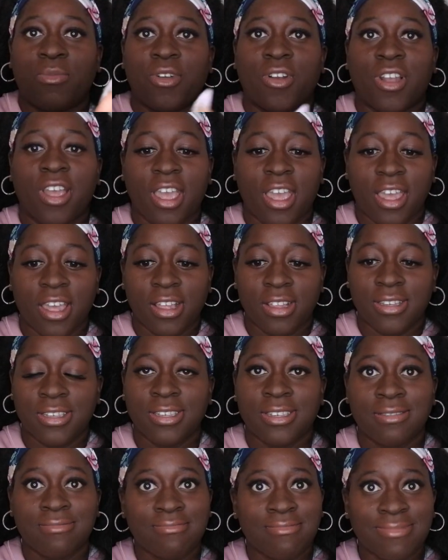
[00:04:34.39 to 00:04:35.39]
up your
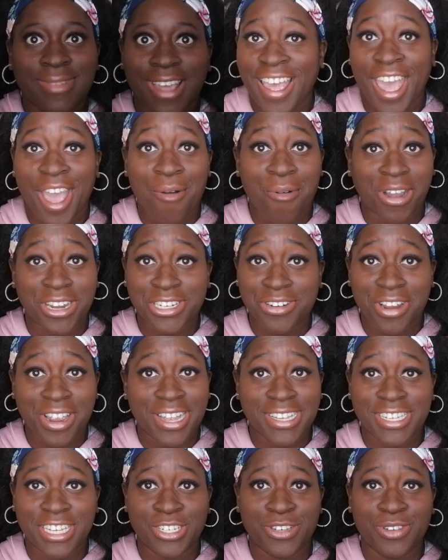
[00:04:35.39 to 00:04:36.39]
hands and wash your
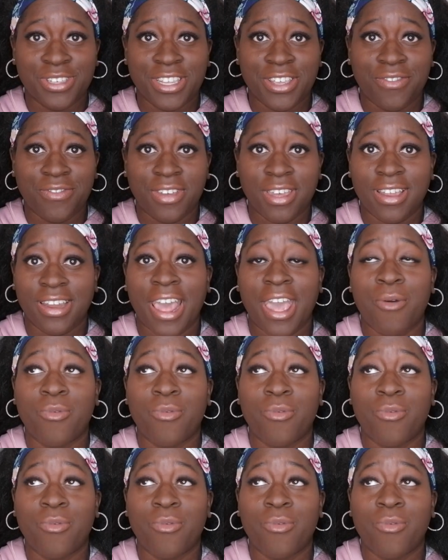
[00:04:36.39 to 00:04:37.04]
hands as you see fit.